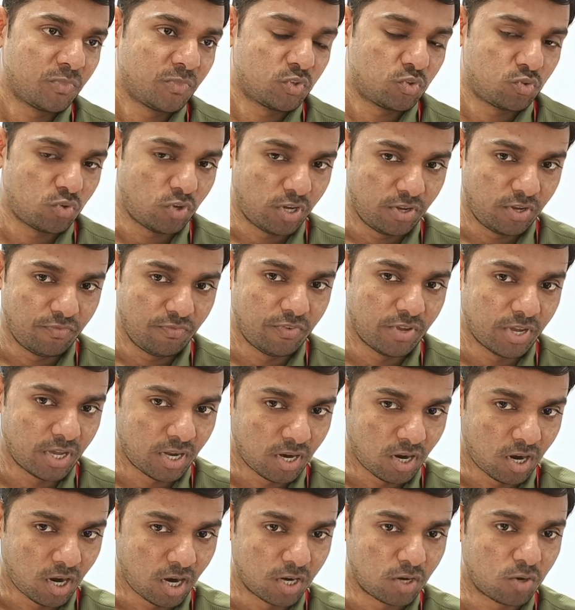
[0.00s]
So we
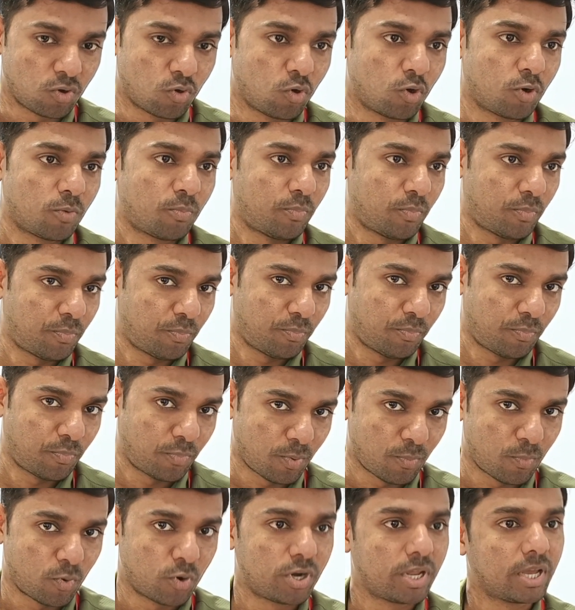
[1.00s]
are hardcore
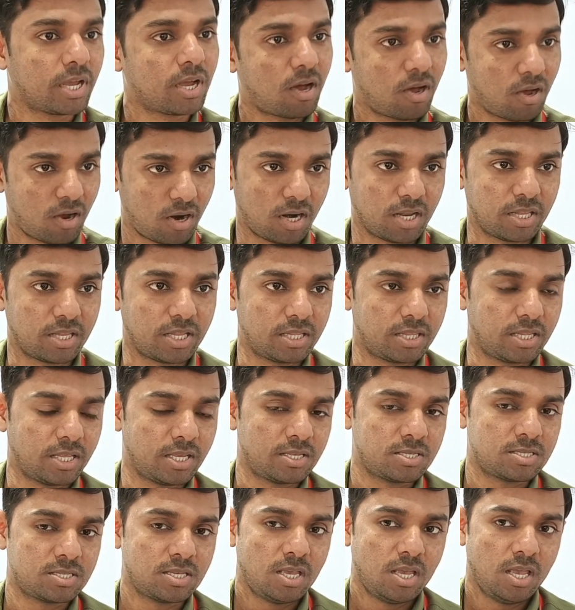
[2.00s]
promoting all the
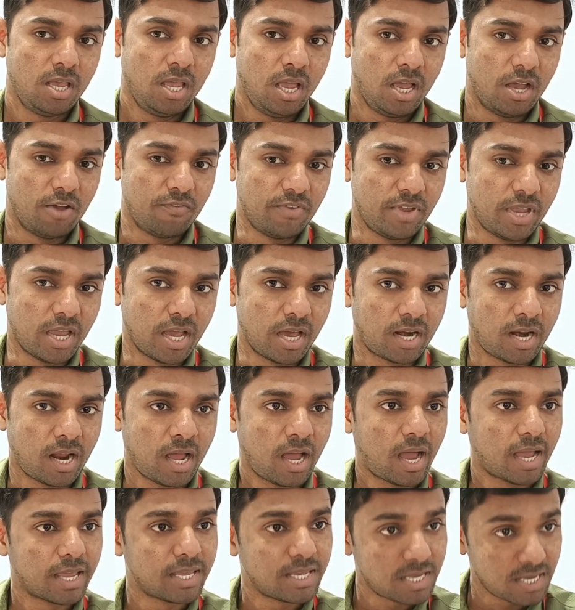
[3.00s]
things. We are
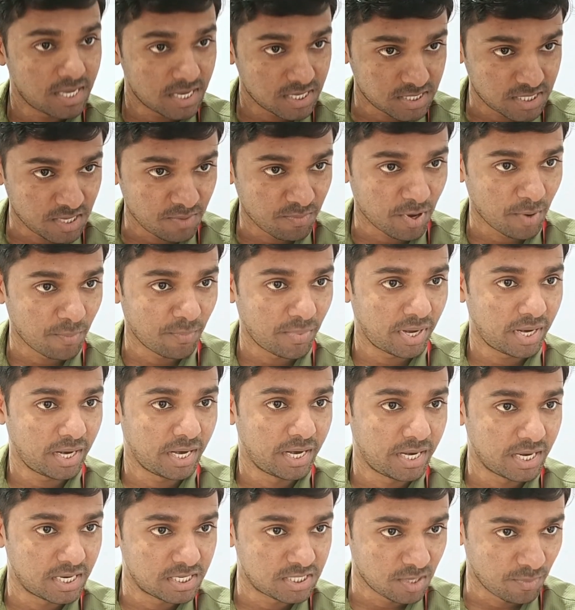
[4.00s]
a IESC member,
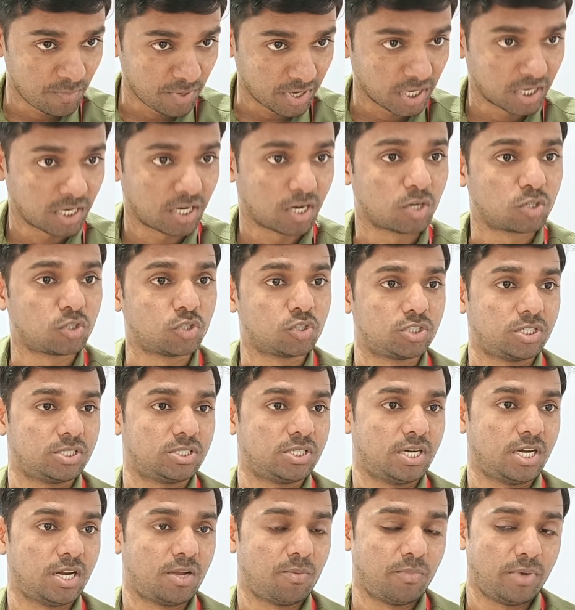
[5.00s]
Indian Semiconductor
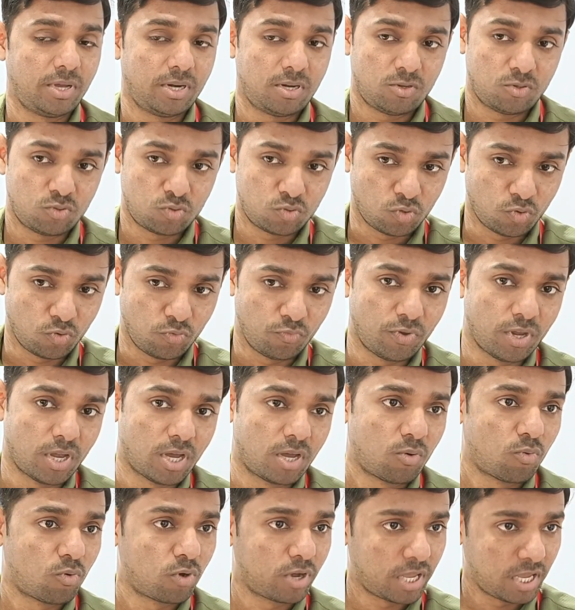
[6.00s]
Association member. So we
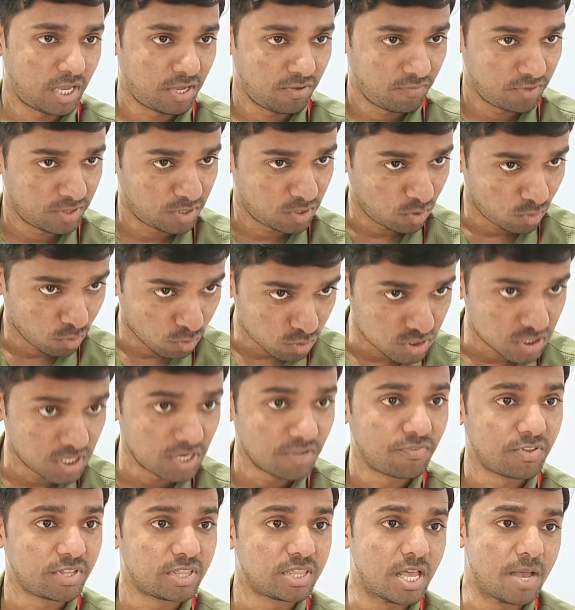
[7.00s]
are working
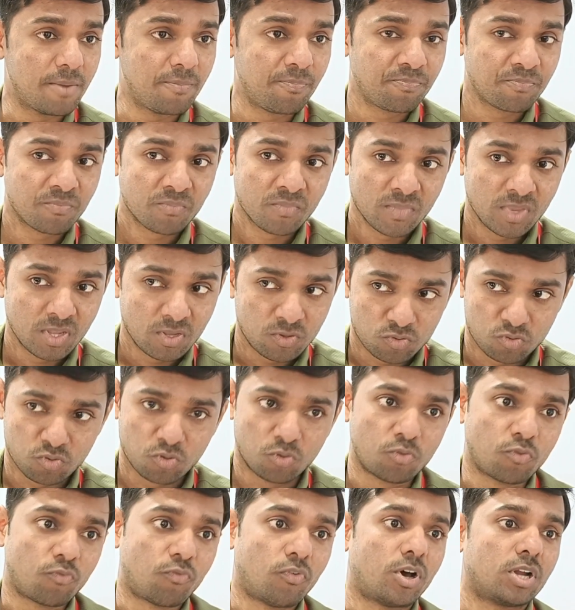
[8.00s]
closely with them.
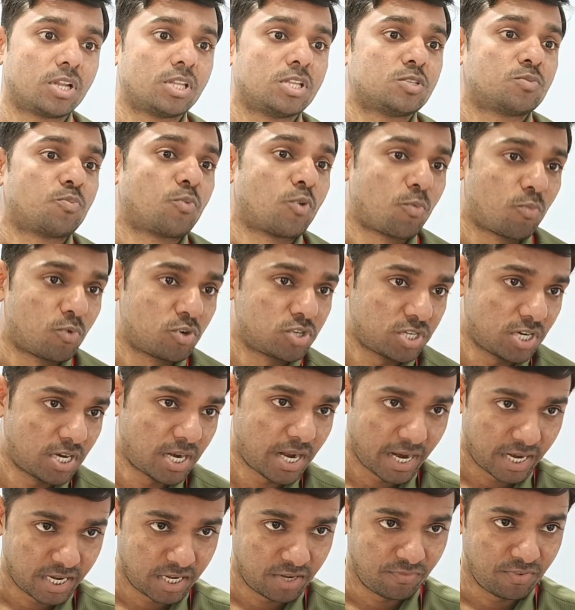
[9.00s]
So for these promotional
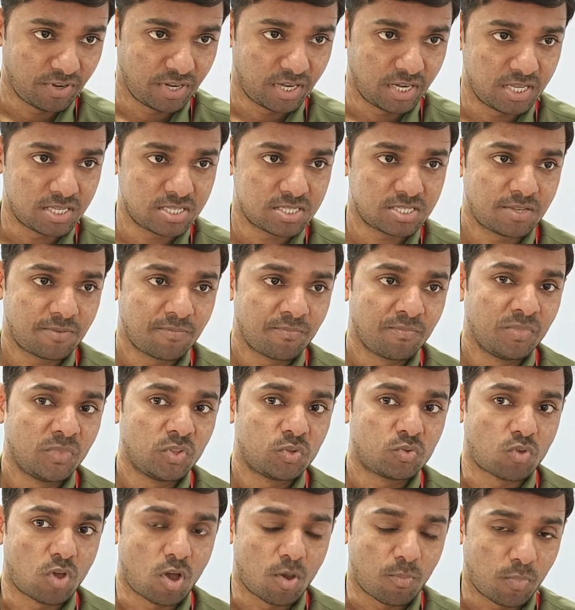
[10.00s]
activities.
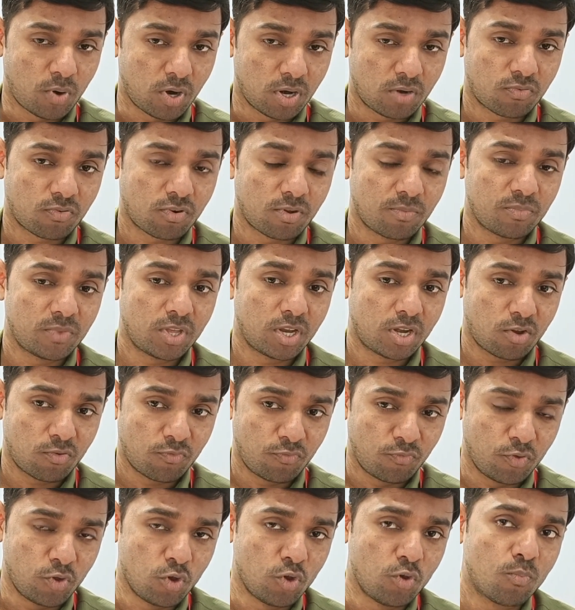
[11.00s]
So apart from that,
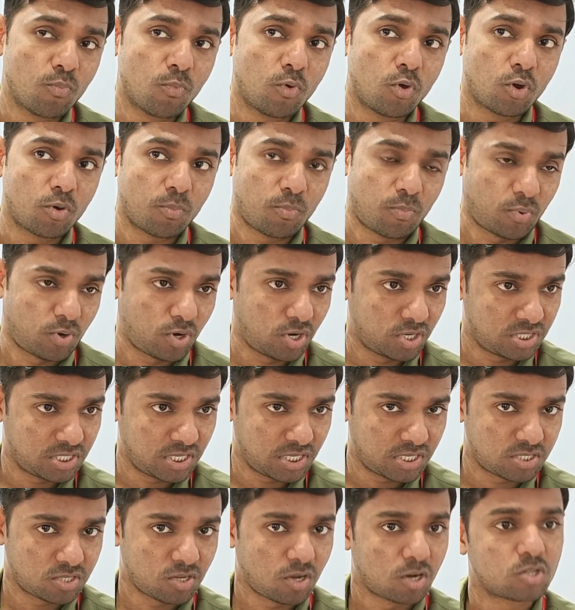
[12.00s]
few more
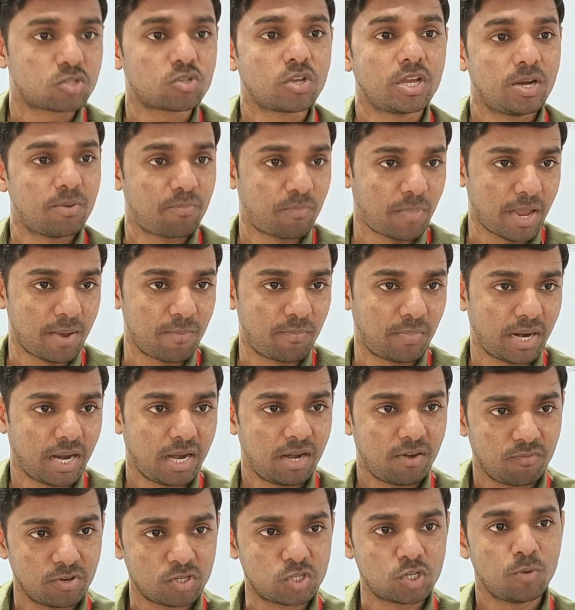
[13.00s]
projects also in
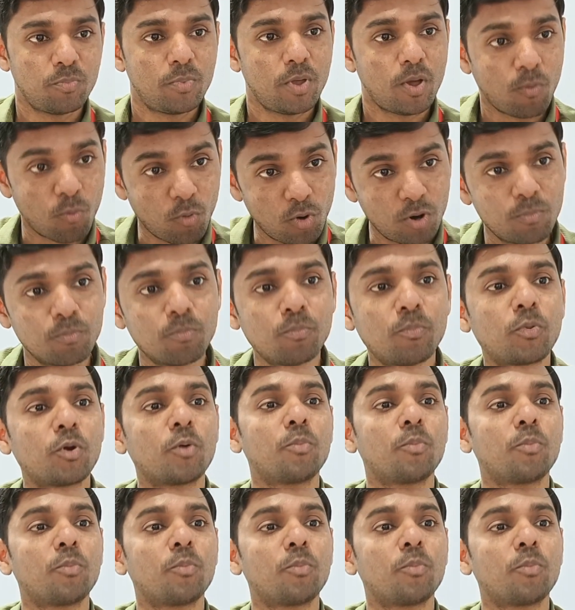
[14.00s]
pipeline, which will be own